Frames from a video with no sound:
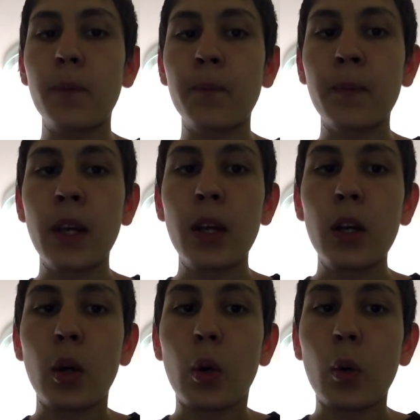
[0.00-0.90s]
We now
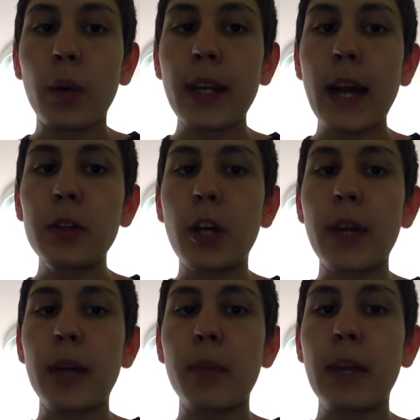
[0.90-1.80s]
know that Mendel's
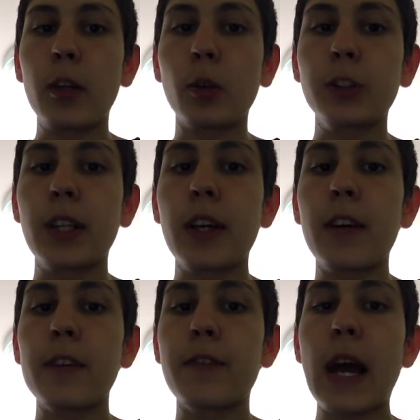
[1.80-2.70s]

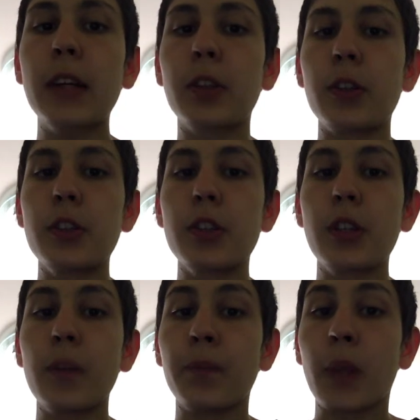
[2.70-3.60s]
factors, which
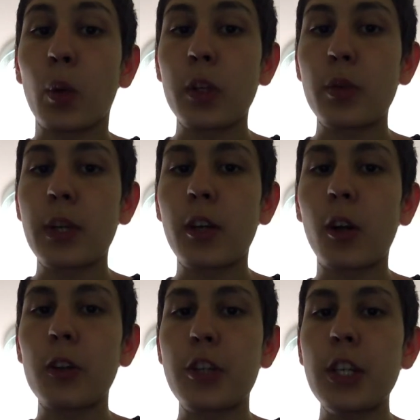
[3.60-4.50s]
we call
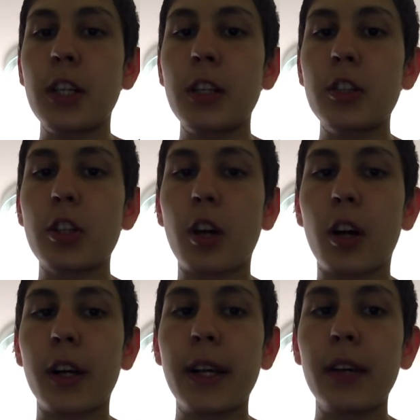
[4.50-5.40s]
genes, are carried on
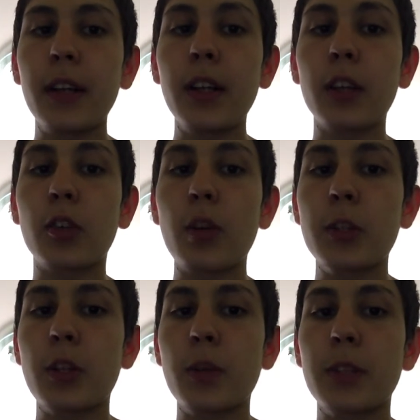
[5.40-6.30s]
chromosomes that are
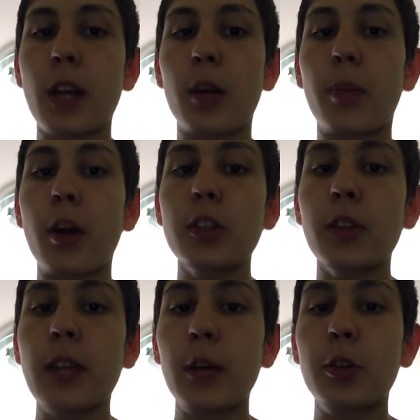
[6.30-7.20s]
parceled out during the
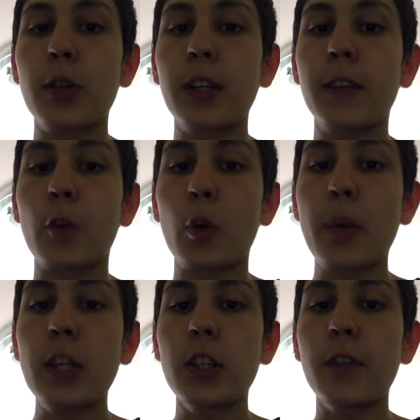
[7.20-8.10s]
formation of
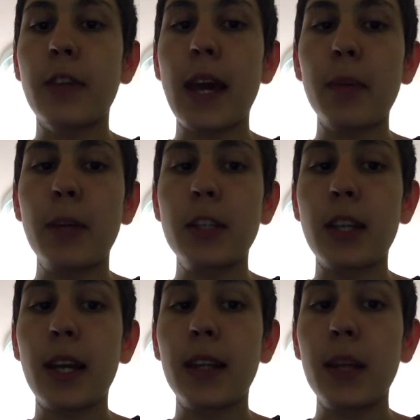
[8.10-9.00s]
gametes and then brought
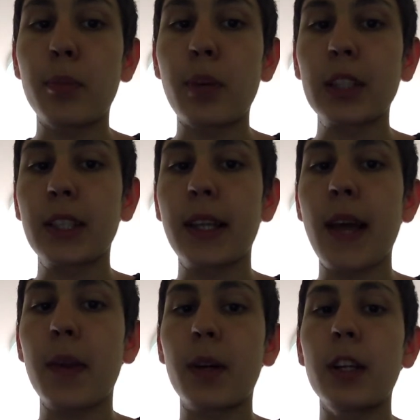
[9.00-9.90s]
together in novel
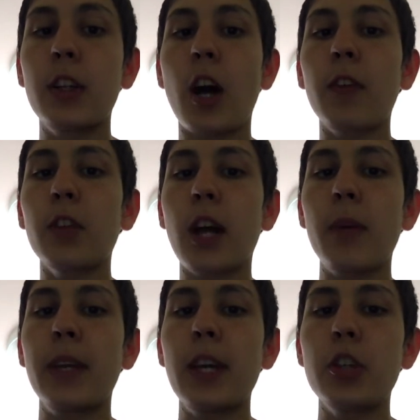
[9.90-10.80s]
combinations
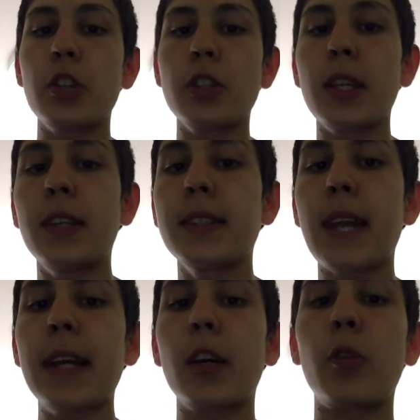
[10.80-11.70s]
in the zygote at
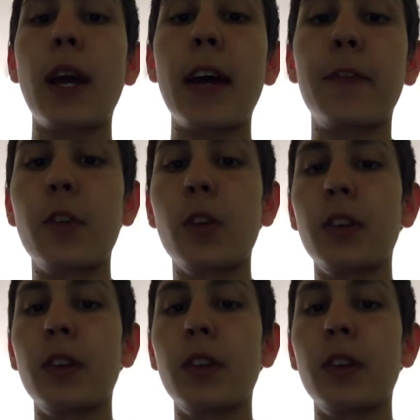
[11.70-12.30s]
fertilization.